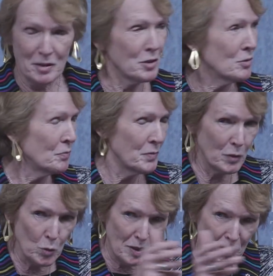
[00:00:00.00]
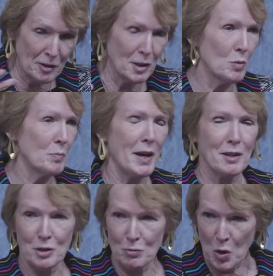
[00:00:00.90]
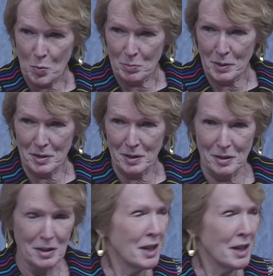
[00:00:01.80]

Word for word: And you, if you were Italy, you went back to the Roman period.